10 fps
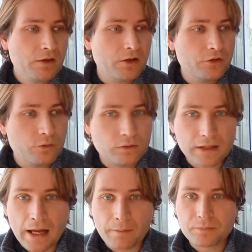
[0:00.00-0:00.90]
A new
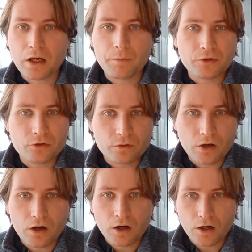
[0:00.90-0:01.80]
laptop, a new
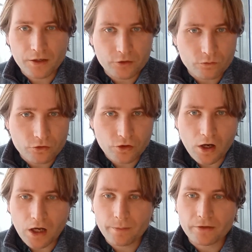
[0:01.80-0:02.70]
car, a new job,